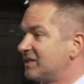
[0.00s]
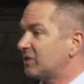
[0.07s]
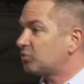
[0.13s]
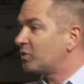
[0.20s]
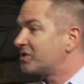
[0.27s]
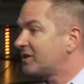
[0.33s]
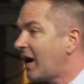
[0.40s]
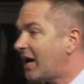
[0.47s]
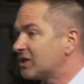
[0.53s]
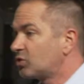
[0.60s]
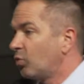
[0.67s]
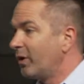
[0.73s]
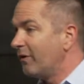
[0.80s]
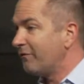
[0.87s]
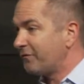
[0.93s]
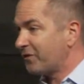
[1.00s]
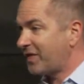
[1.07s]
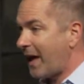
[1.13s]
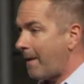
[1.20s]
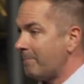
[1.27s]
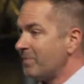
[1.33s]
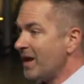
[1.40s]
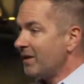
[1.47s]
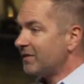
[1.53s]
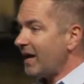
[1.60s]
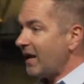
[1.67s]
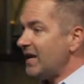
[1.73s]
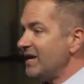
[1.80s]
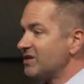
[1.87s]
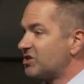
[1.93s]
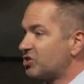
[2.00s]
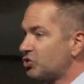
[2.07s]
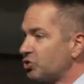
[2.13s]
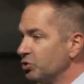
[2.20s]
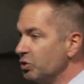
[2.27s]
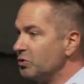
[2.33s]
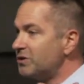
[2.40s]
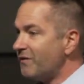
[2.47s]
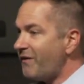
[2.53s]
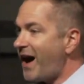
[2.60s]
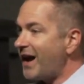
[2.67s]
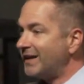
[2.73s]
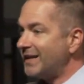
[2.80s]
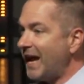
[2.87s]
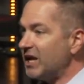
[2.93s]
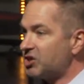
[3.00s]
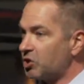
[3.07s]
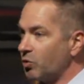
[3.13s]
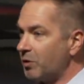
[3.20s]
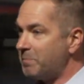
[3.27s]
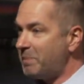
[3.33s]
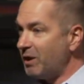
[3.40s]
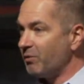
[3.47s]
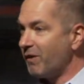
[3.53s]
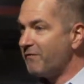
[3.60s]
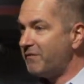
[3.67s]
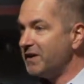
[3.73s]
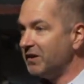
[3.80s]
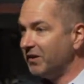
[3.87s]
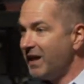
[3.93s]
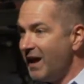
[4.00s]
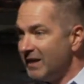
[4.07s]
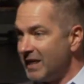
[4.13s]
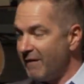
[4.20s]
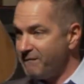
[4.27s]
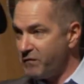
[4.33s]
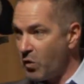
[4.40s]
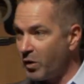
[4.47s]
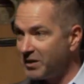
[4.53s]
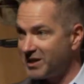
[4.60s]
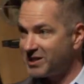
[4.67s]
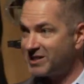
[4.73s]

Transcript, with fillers: this was God's will for them that his true divine nature would be revealed. That for the